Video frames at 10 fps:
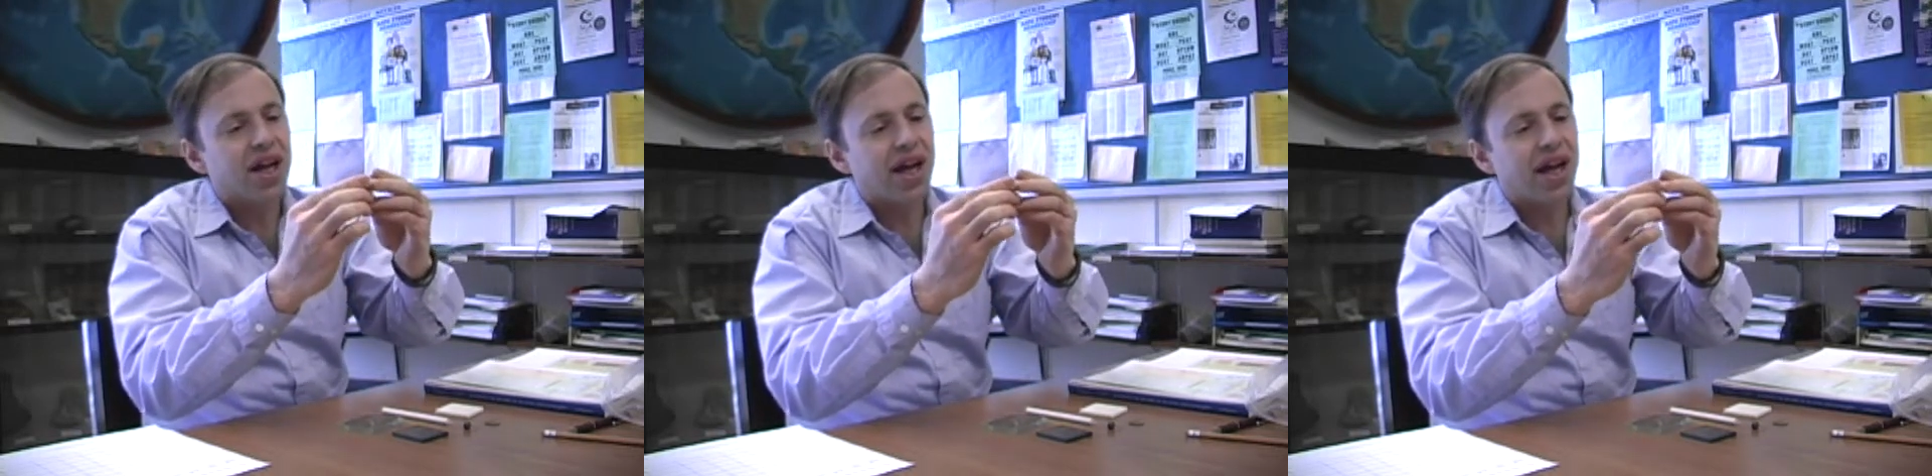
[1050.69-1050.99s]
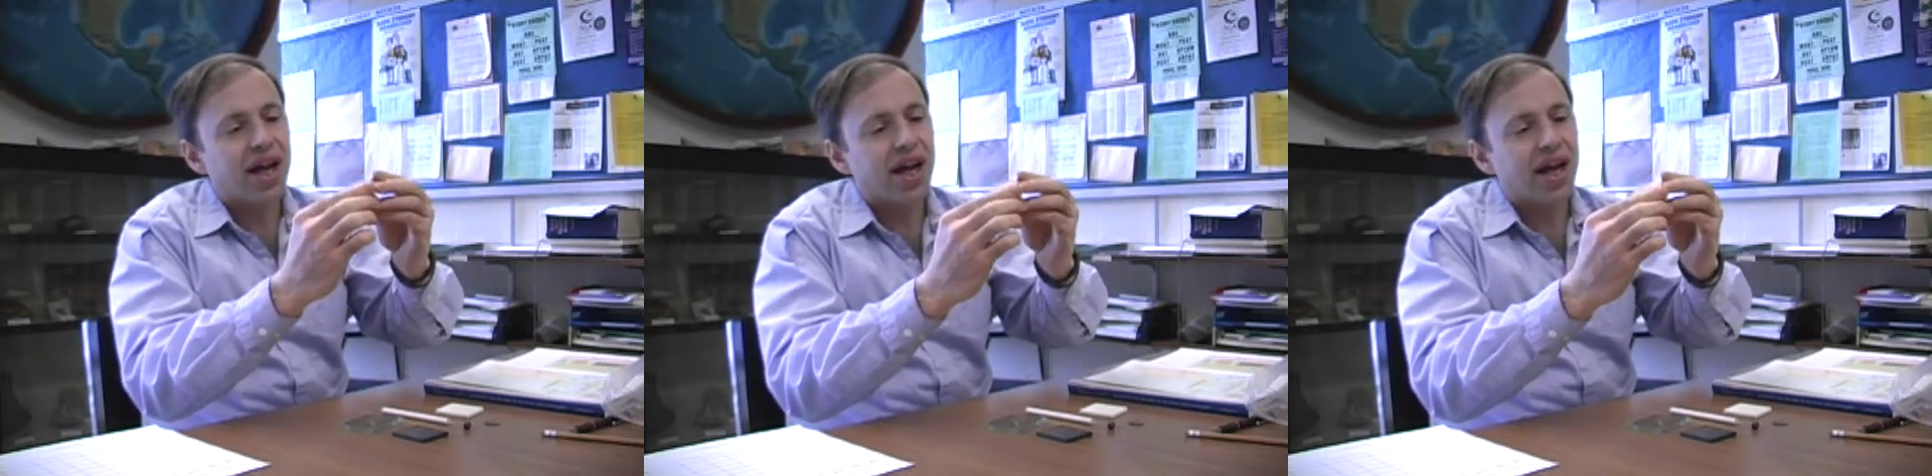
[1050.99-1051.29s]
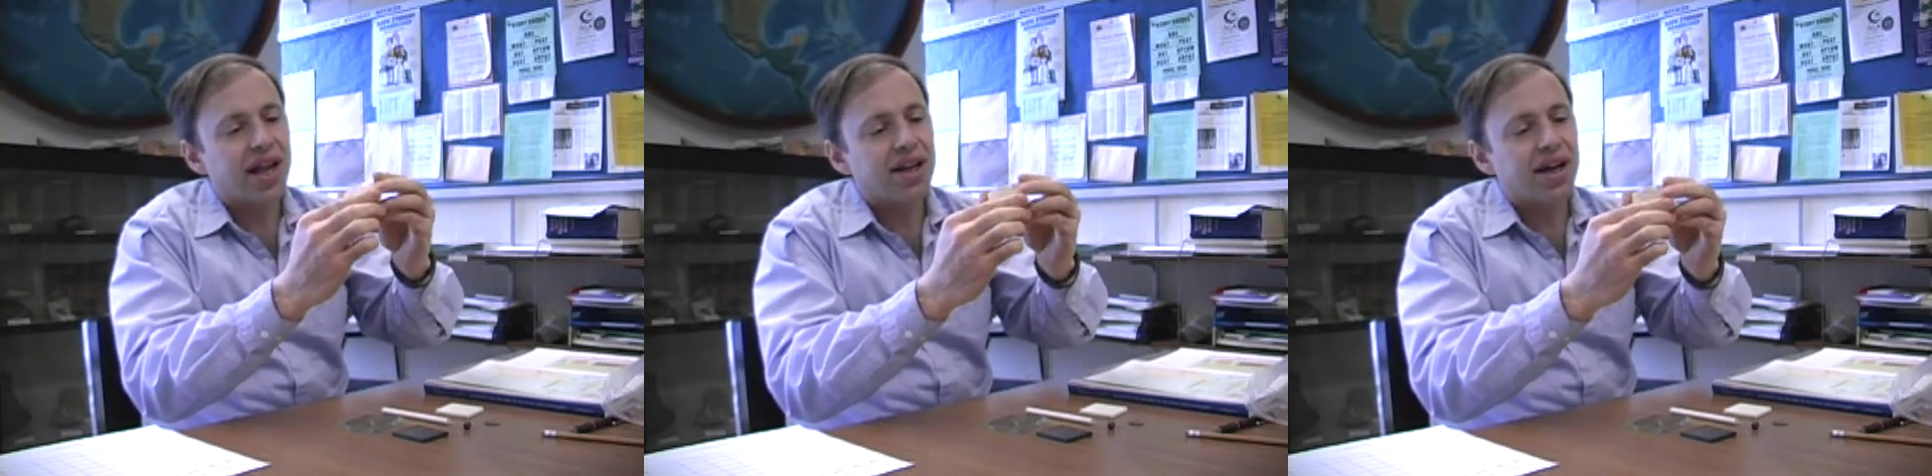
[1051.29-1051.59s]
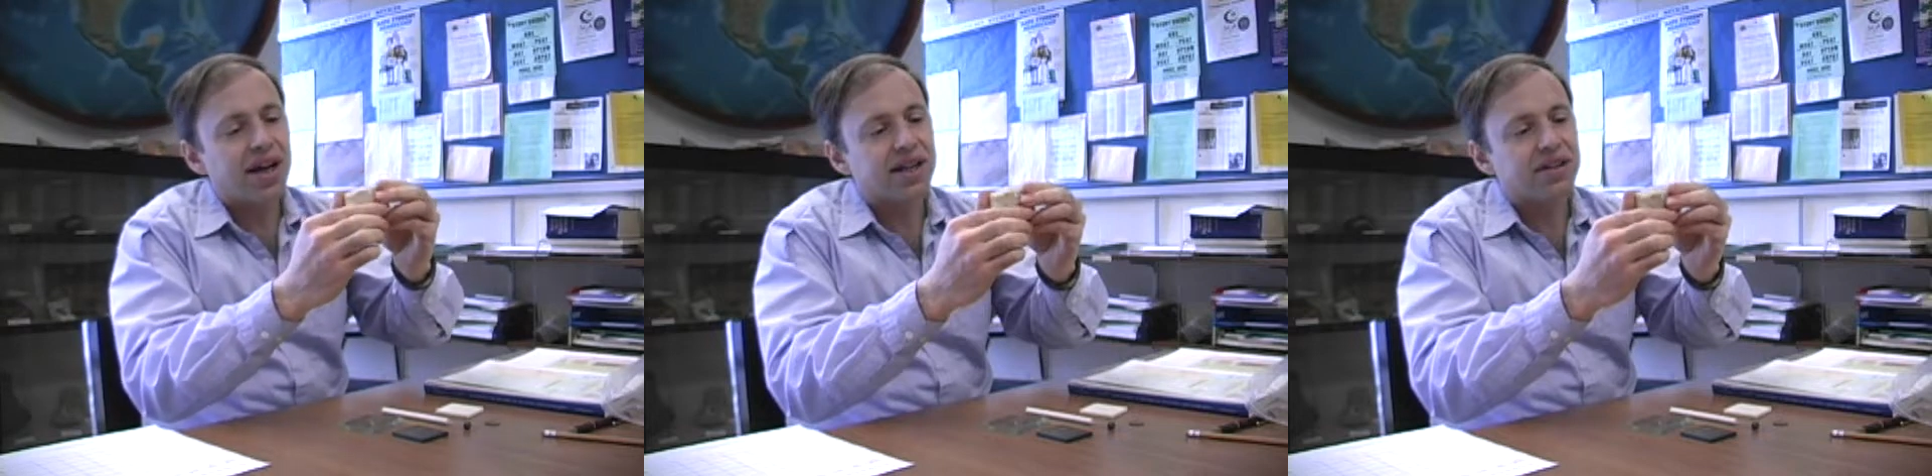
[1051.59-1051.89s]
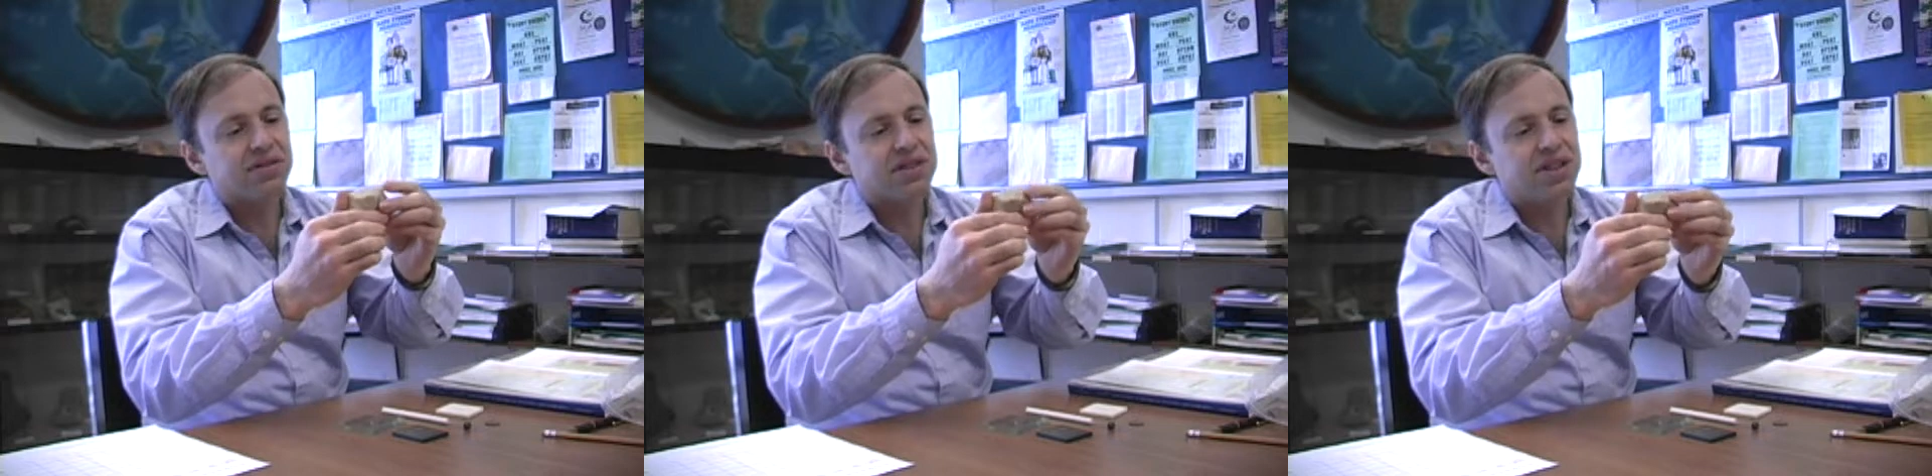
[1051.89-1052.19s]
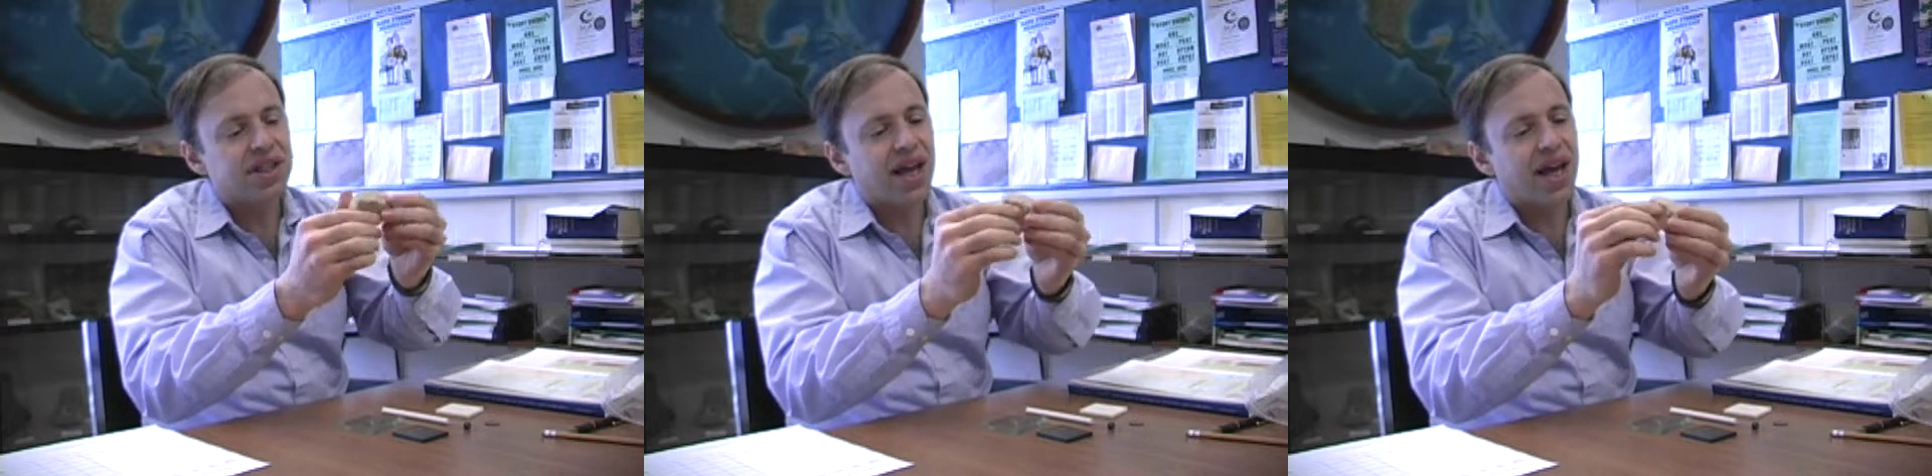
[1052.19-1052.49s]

and I don't see